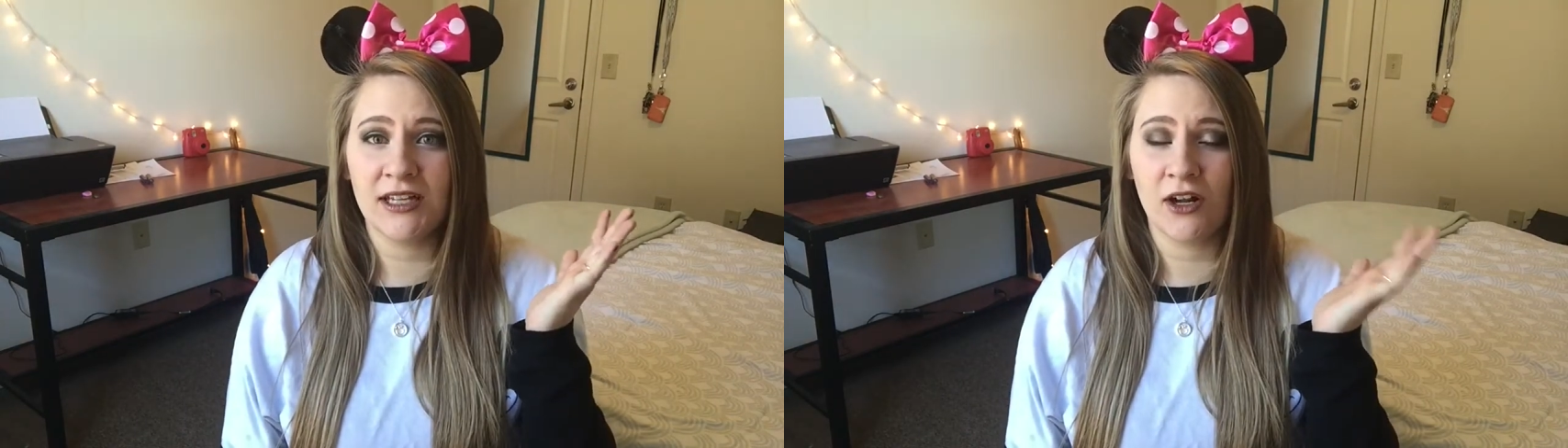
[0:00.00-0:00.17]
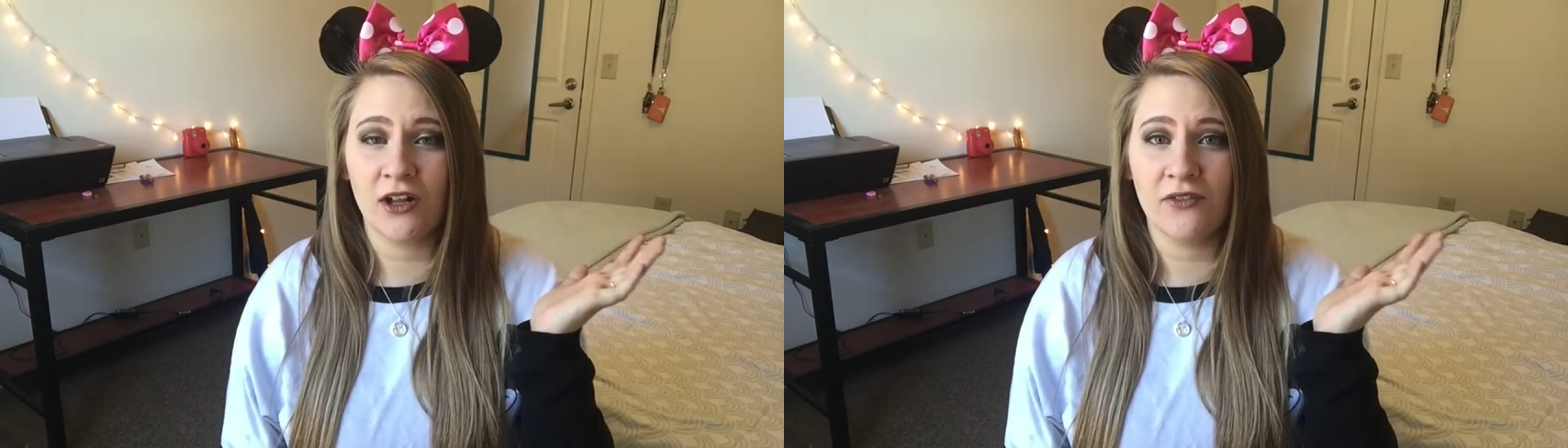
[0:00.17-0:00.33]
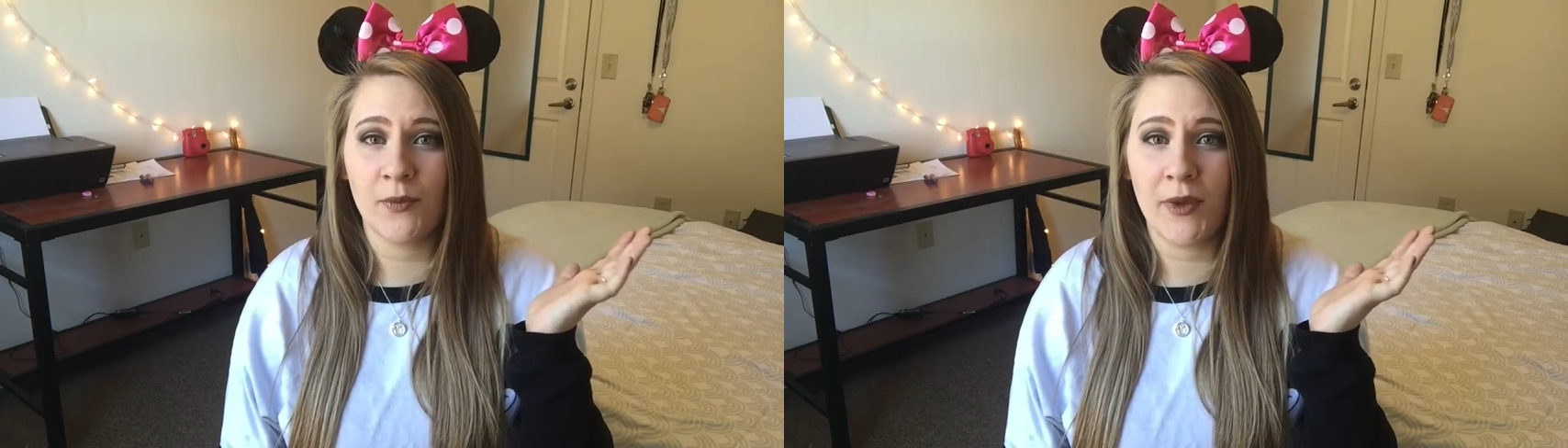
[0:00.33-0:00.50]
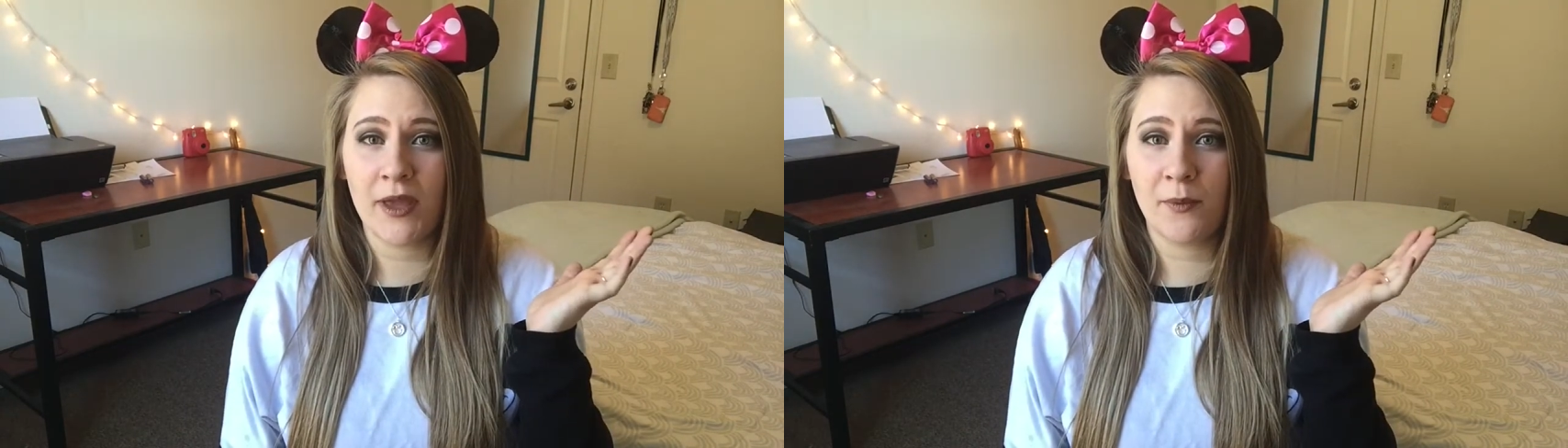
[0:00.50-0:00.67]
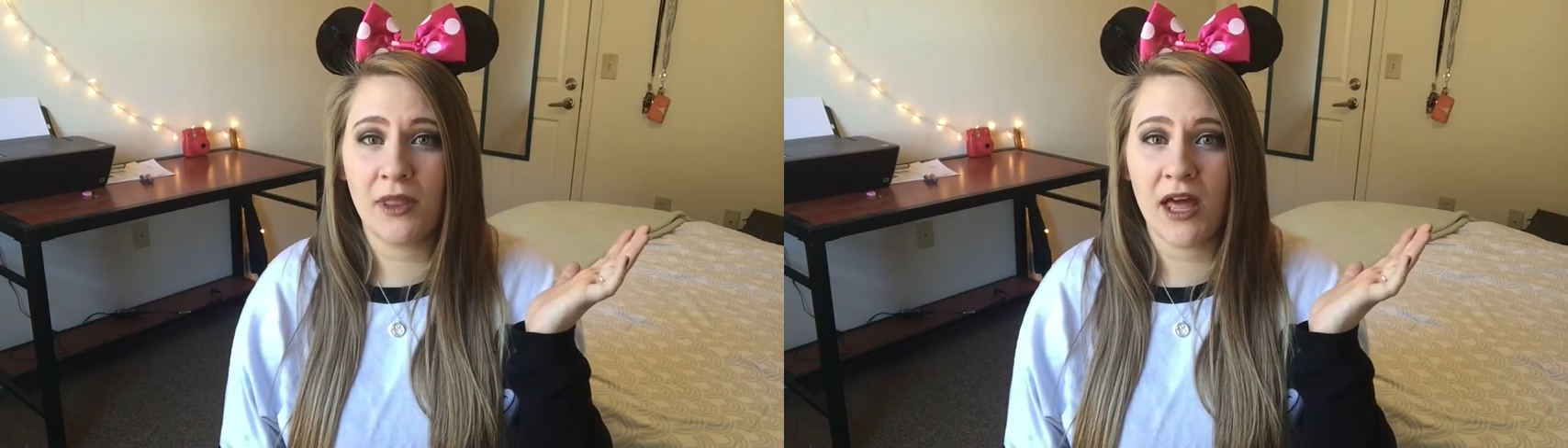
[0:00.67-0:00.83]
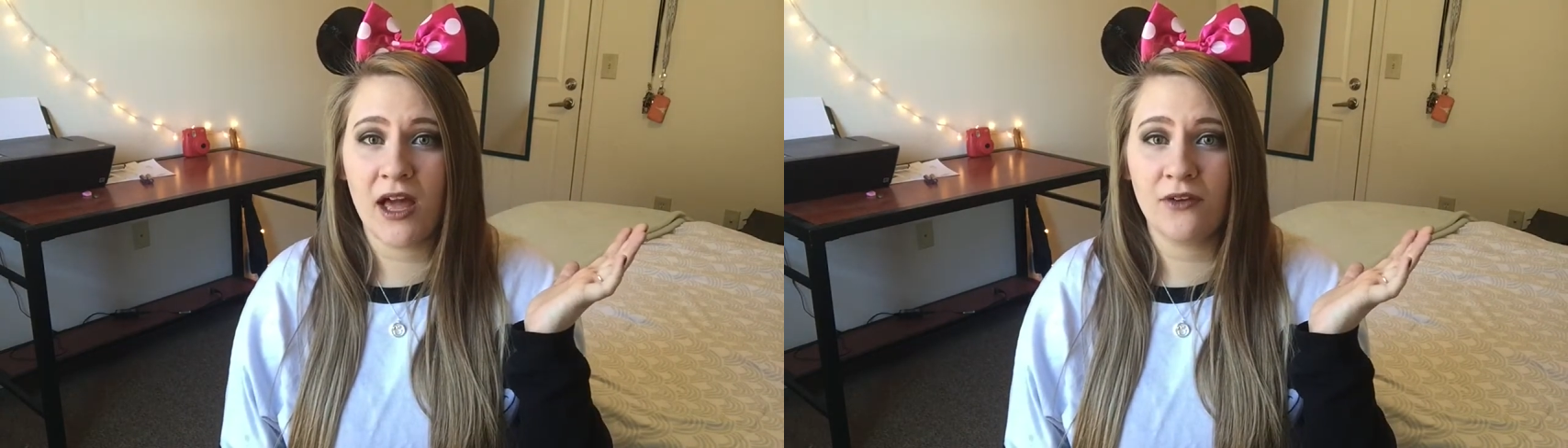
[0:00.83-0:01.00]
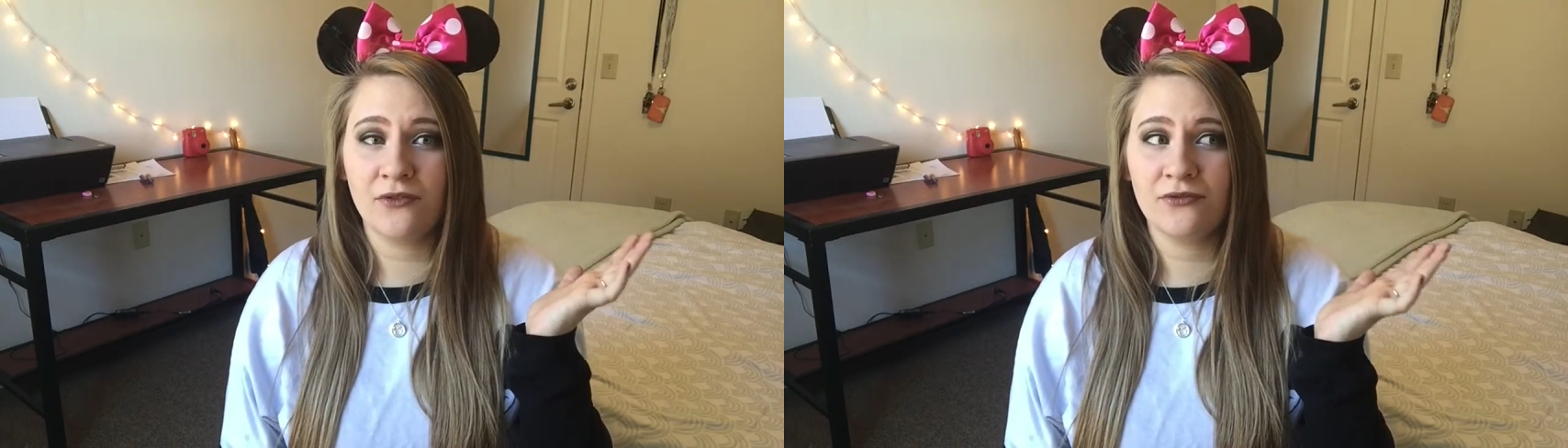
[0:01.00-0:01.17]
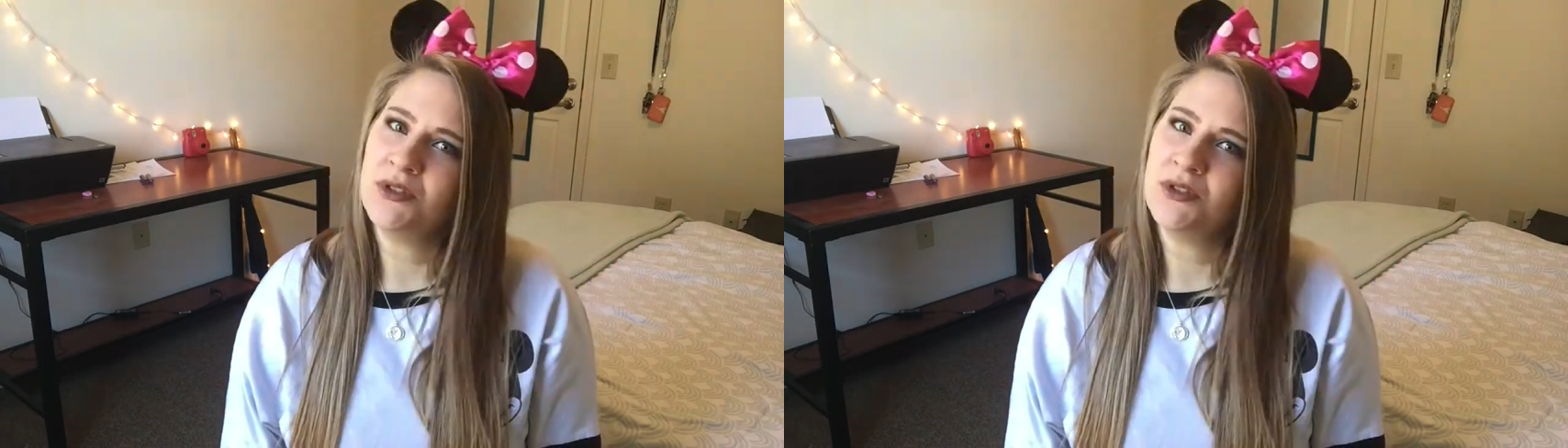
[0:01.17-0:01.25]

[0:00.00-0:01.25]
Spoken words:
and all of them make me laugh.